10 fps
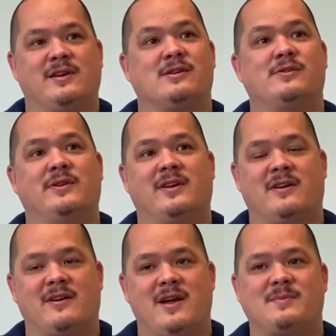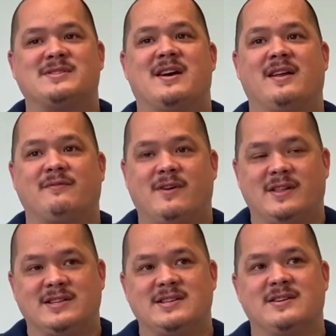including our episodic
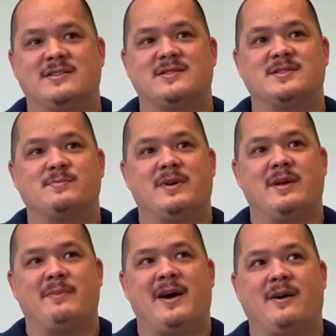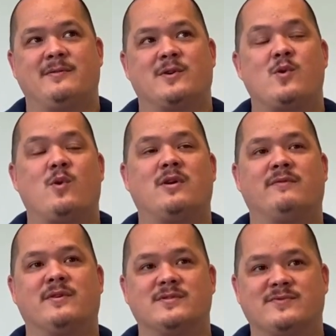volunteers, but about a quarter of
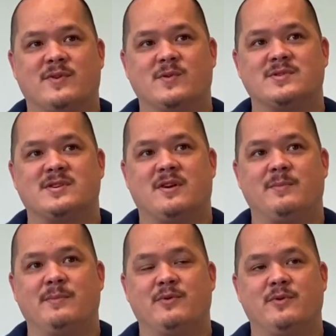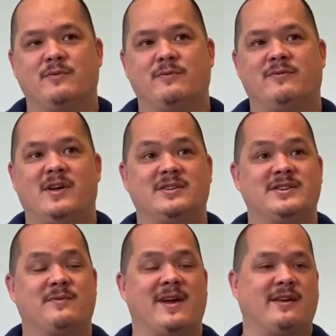those folks are people who volunteer
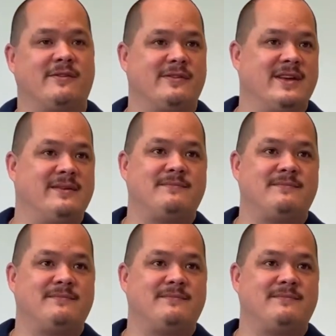regularly,